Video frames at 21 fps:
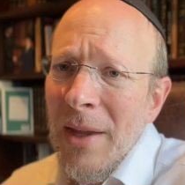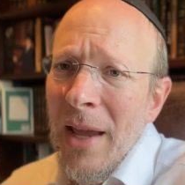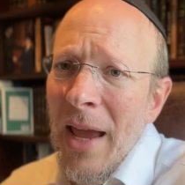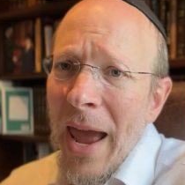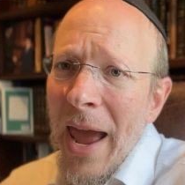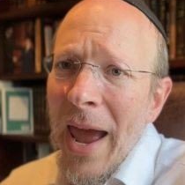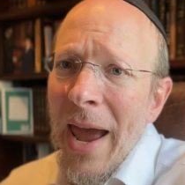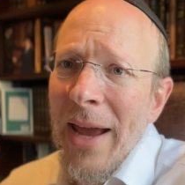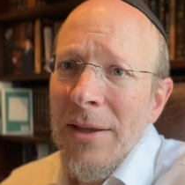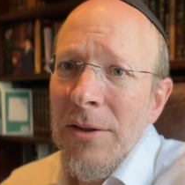
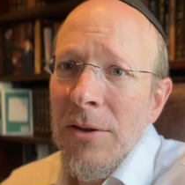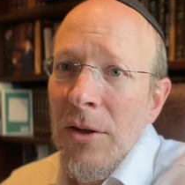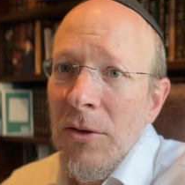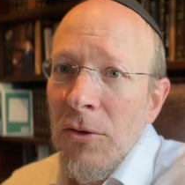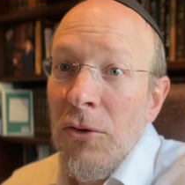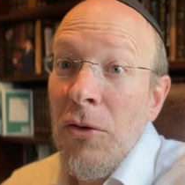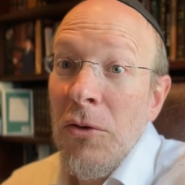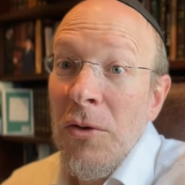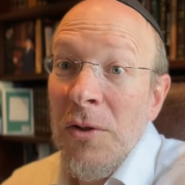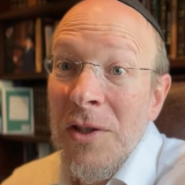
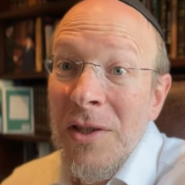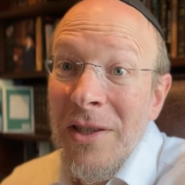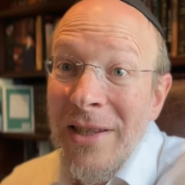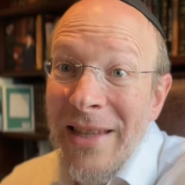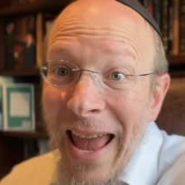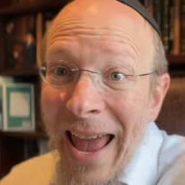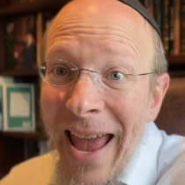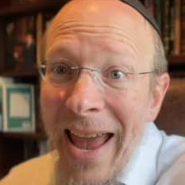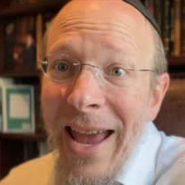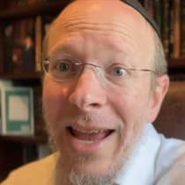and to
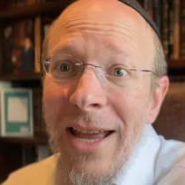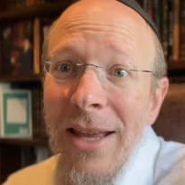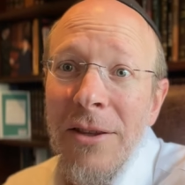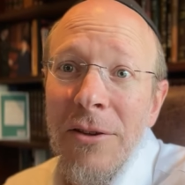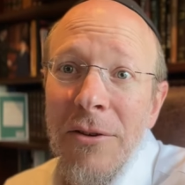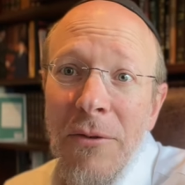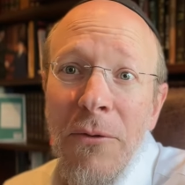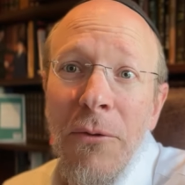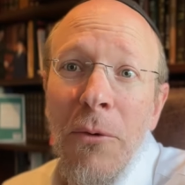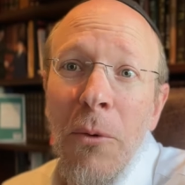
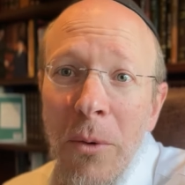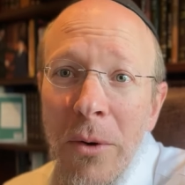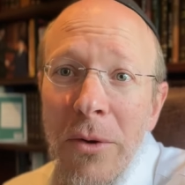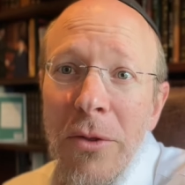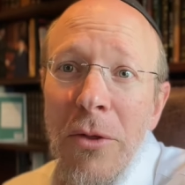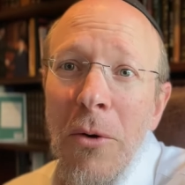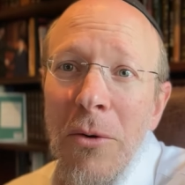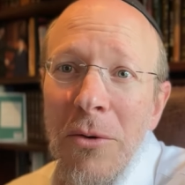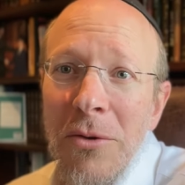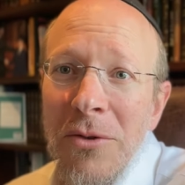stand for
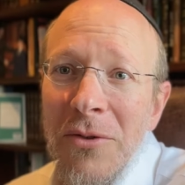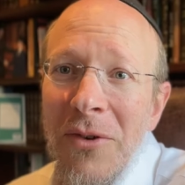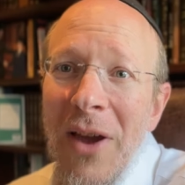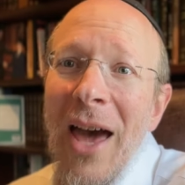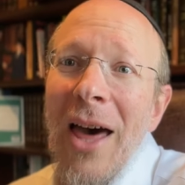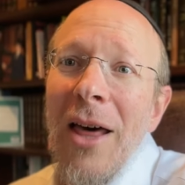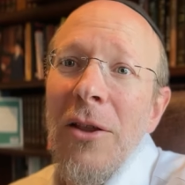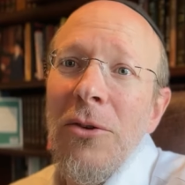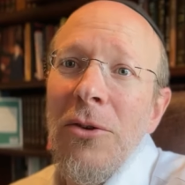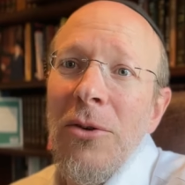those
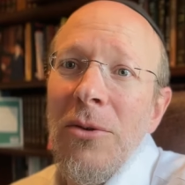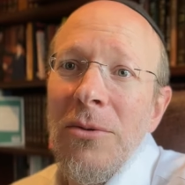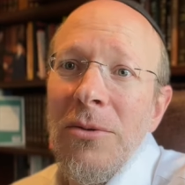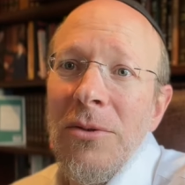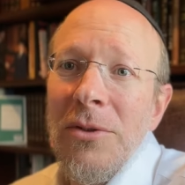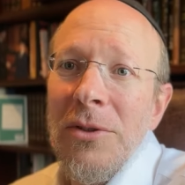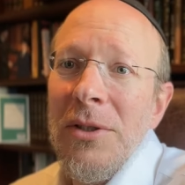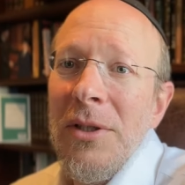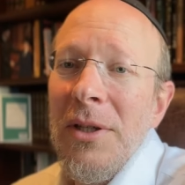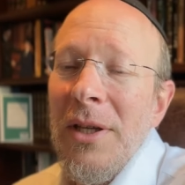
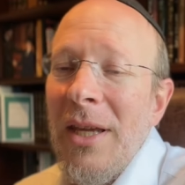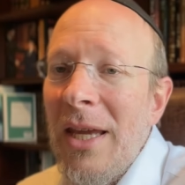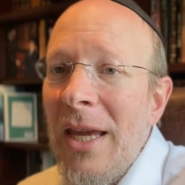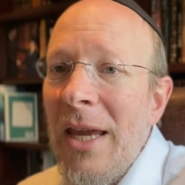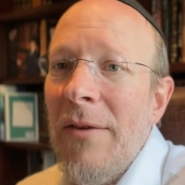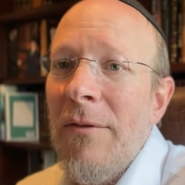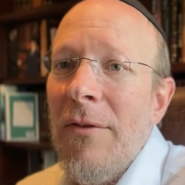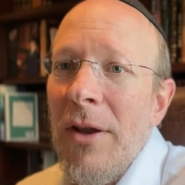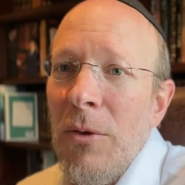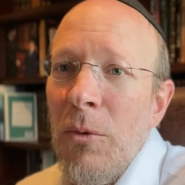values,
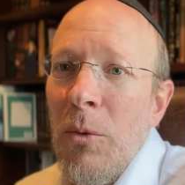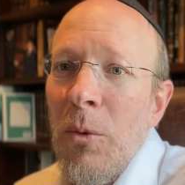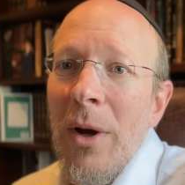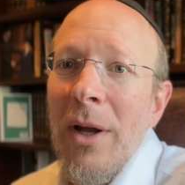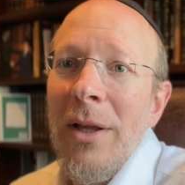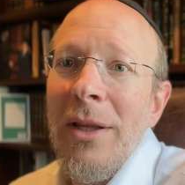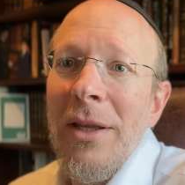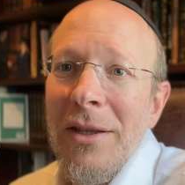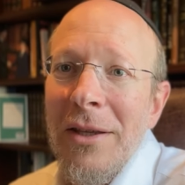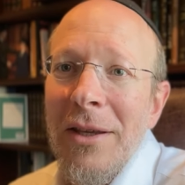even
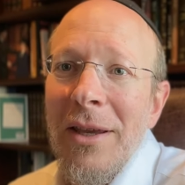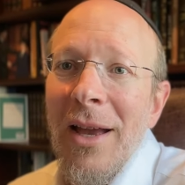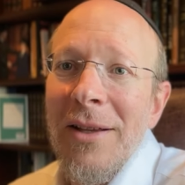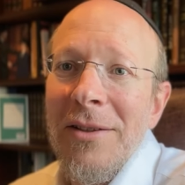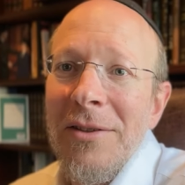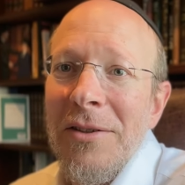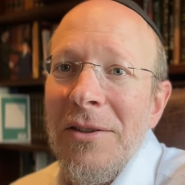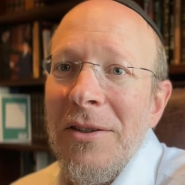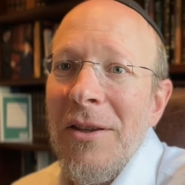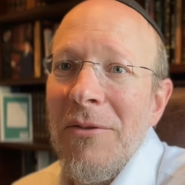when it
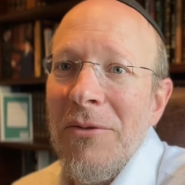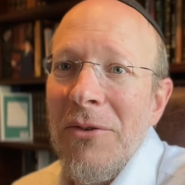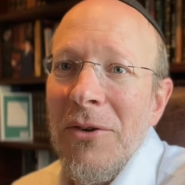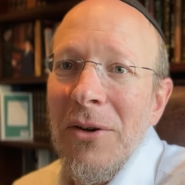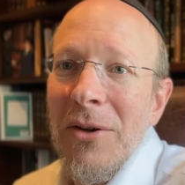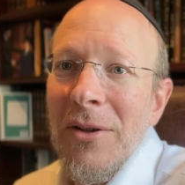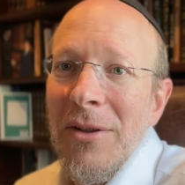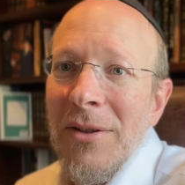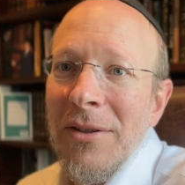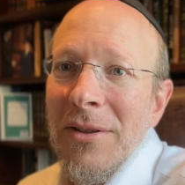gets
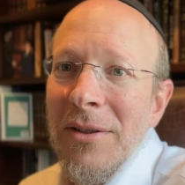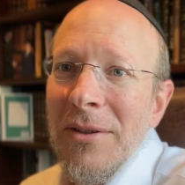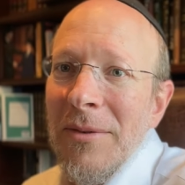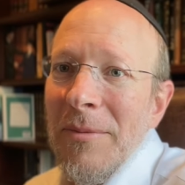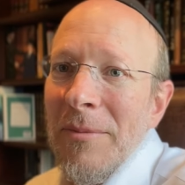difficult.